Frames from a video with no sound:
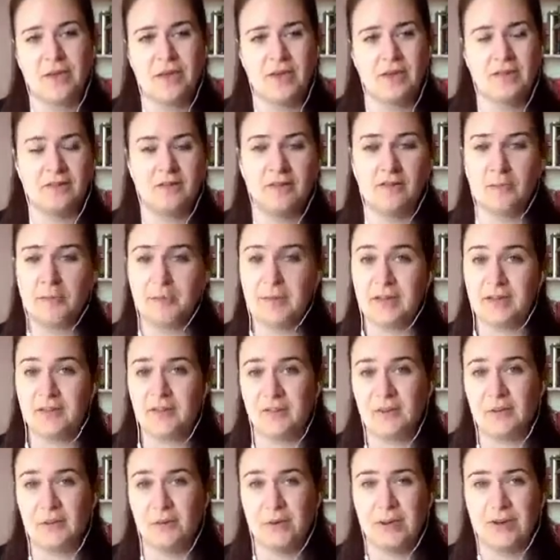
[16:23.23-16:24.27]
to speak to
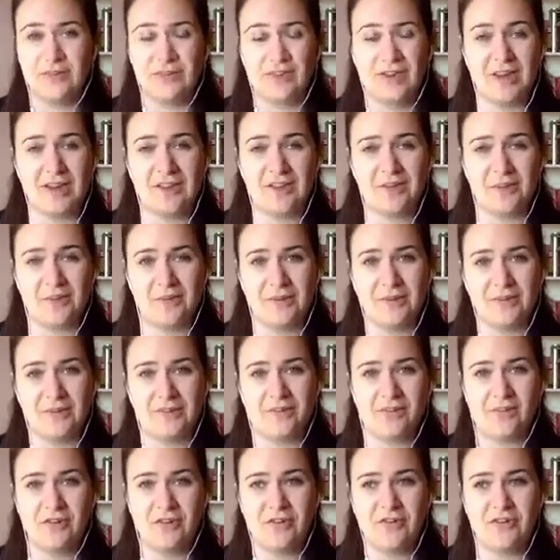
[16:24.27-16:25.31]
your educational
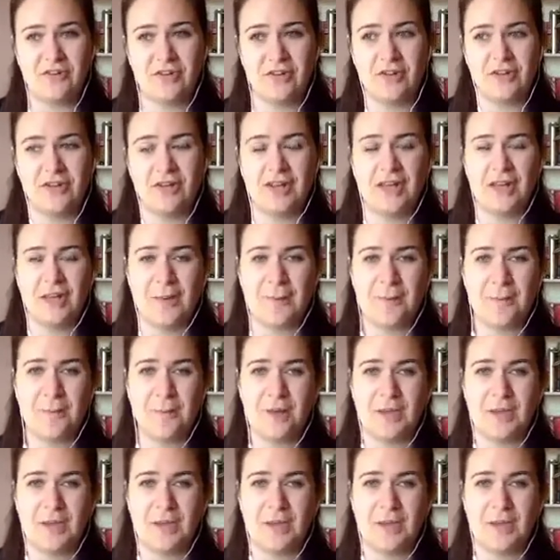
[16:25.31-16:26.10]
institution,